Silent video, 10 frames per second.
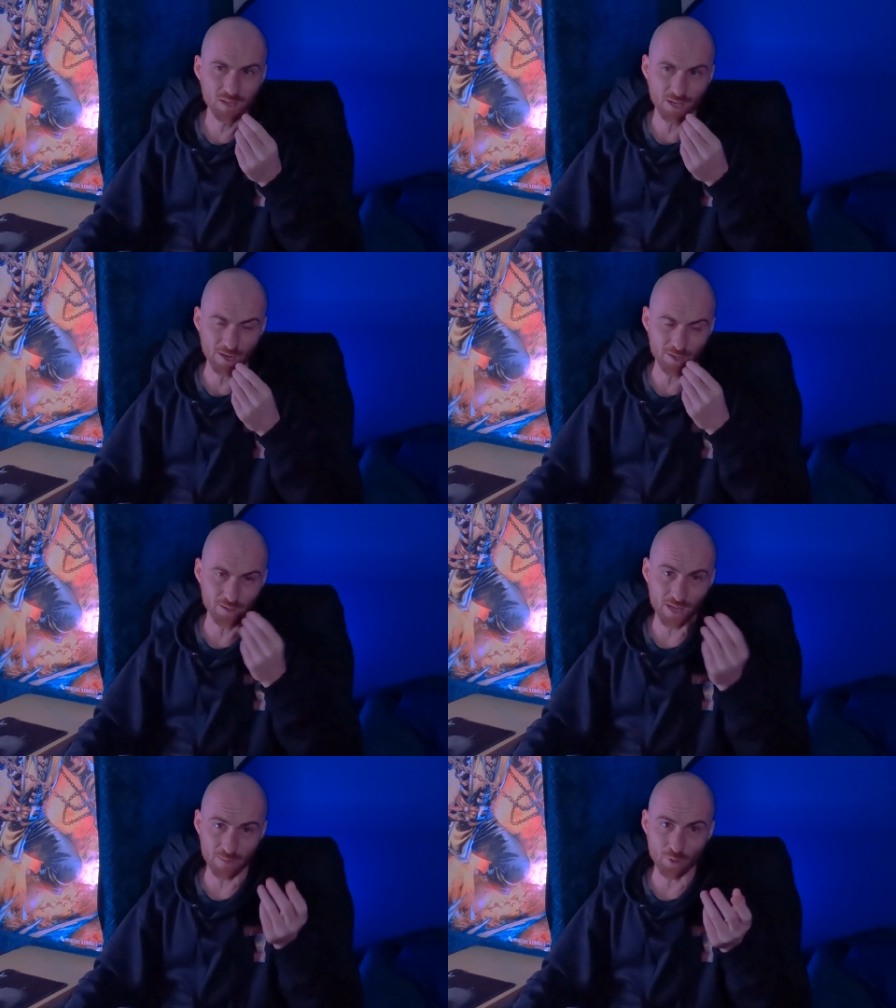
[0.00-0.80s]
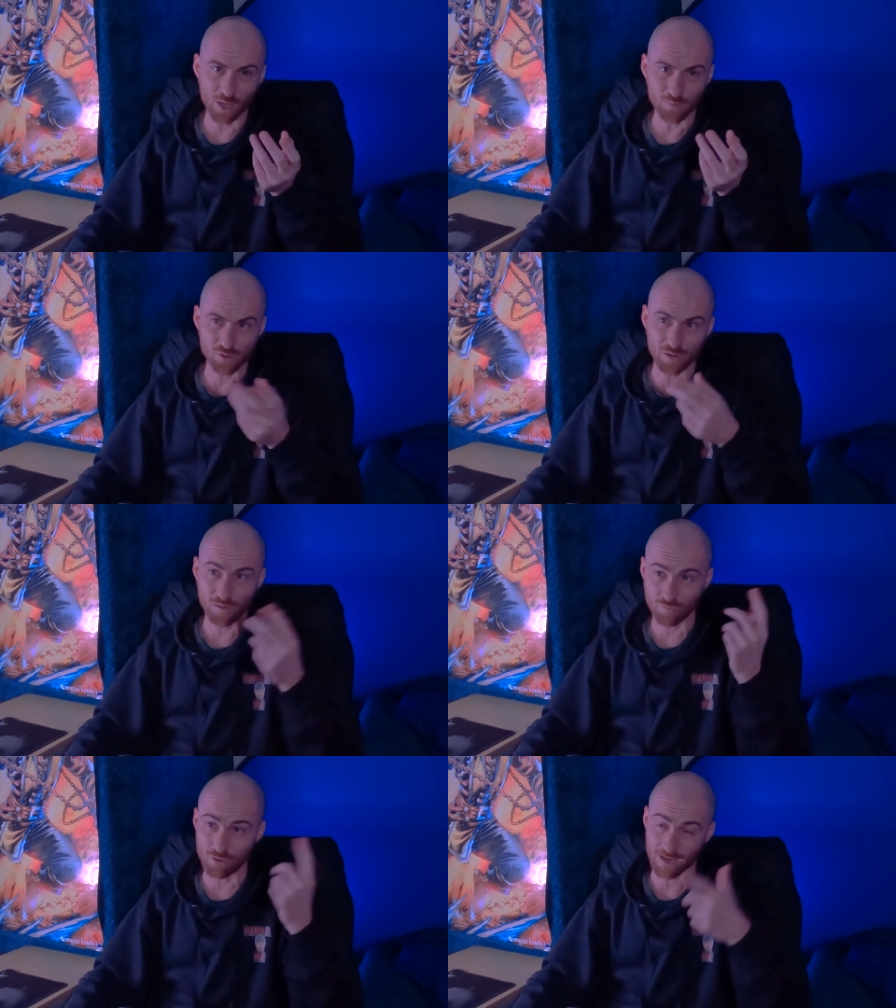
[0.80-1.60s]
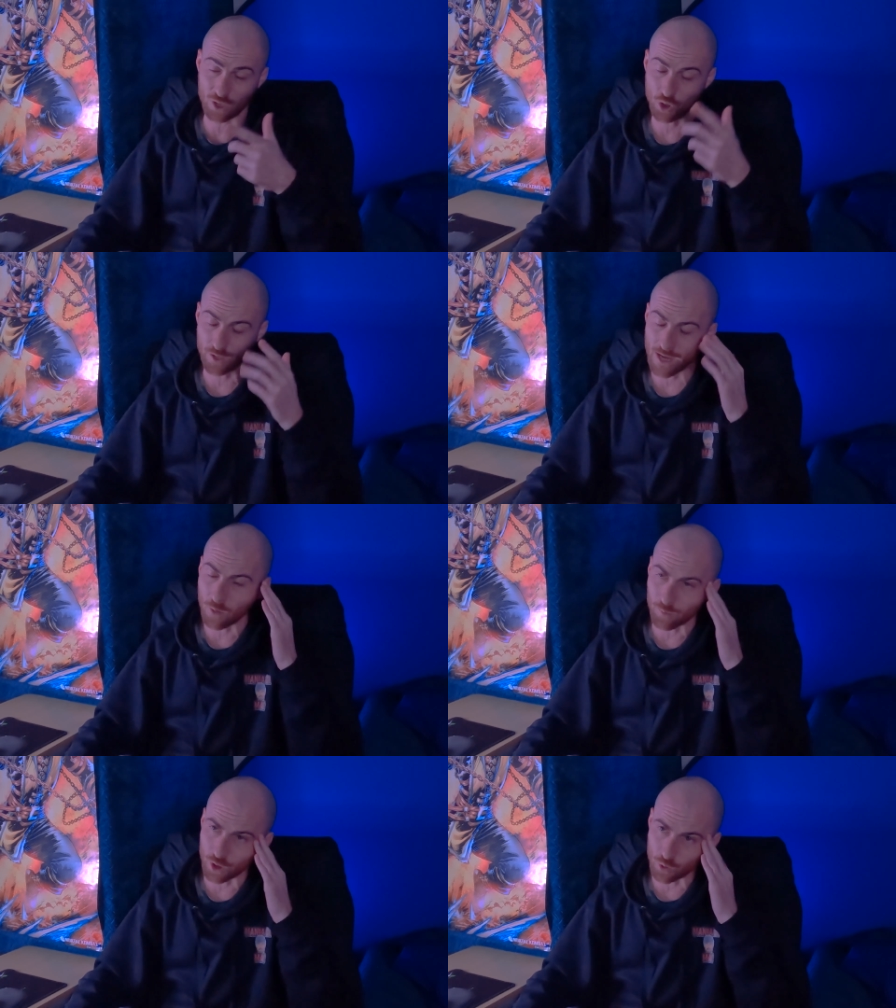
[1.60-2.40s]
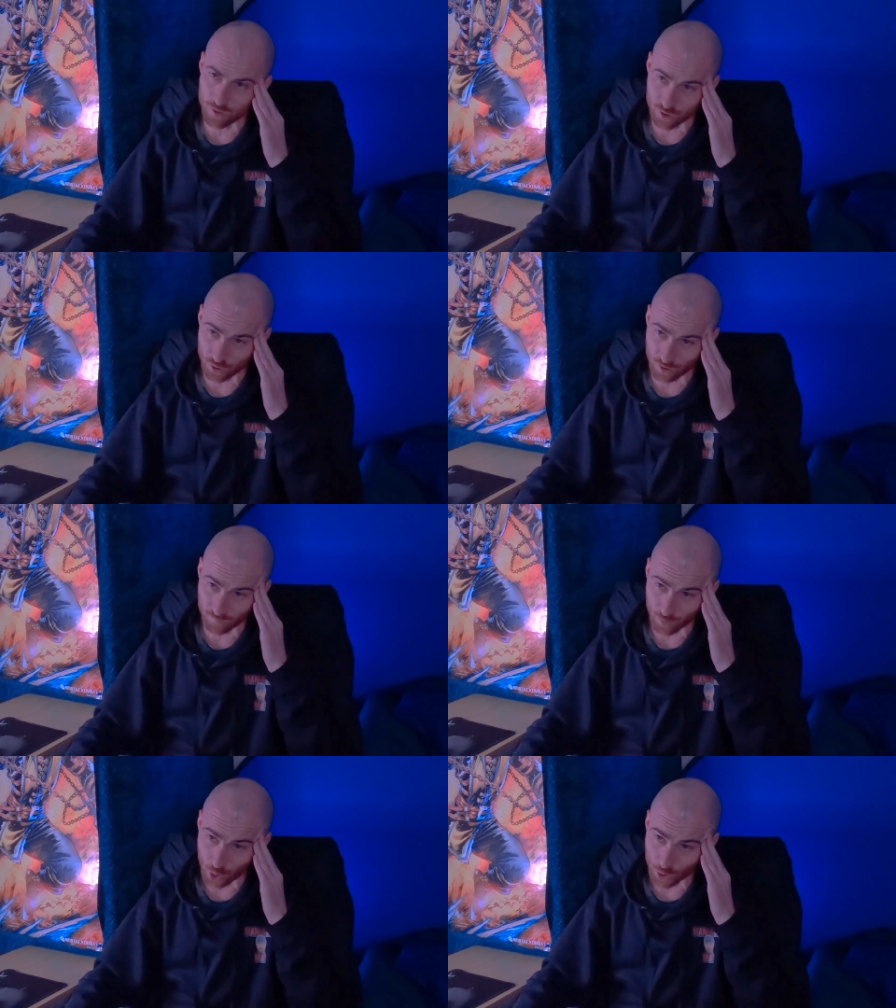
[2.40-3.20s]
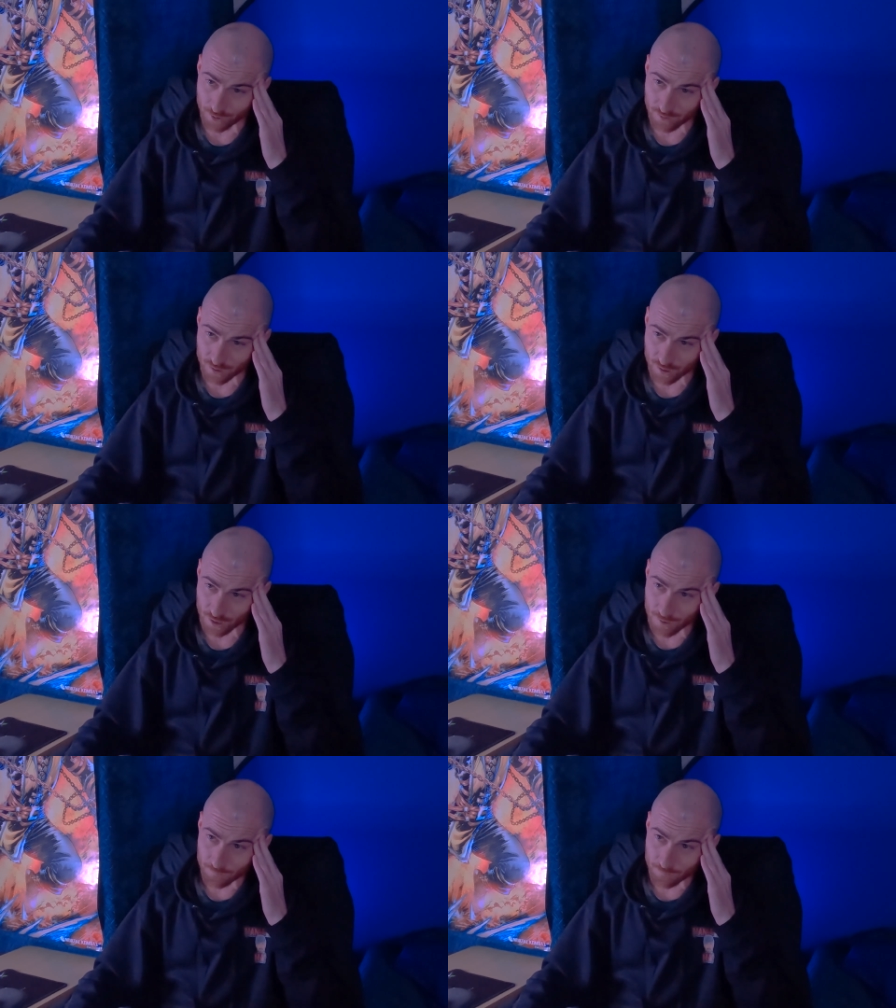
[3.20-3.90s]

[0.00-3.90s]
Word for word: Nightmare on Elm Street 3, I couldn't help but notice certain points.